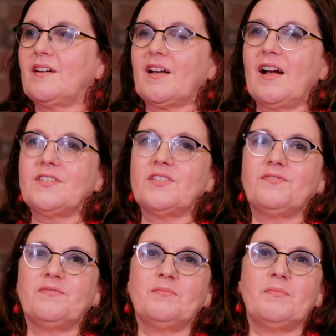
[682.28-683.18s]
kind of
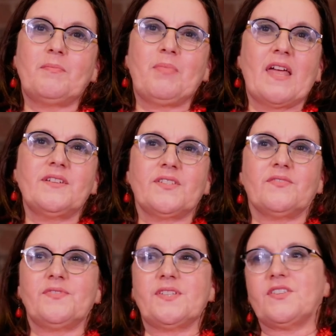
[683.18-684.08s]
place
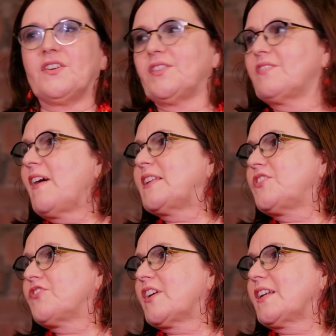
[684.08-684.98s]
of sitting on the
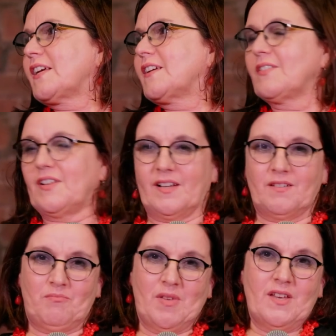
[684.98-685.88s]
fence, really.
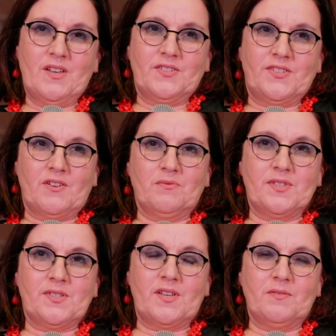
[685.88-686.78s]
So
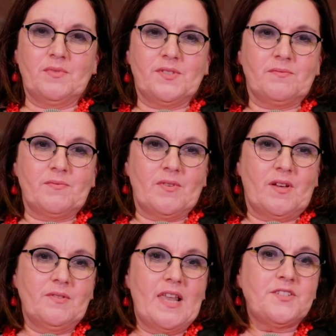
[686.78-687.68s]
it was
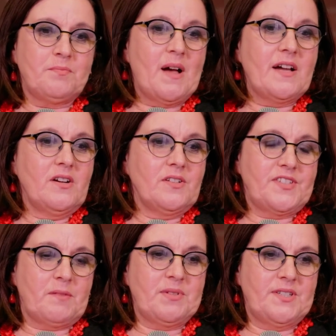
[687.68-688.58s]
led by our
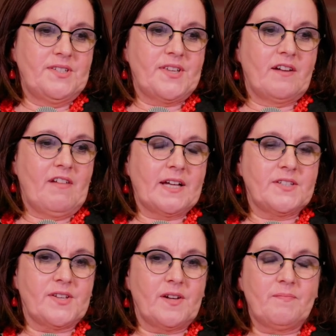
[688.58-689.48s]
deputy
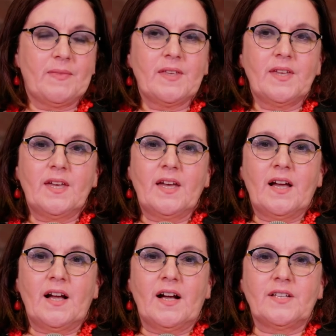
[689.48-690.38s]
director,
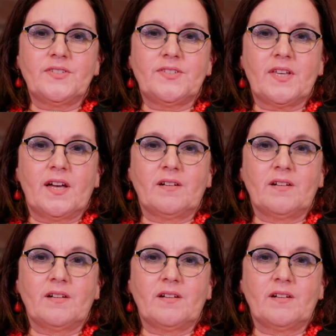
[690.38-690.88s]
and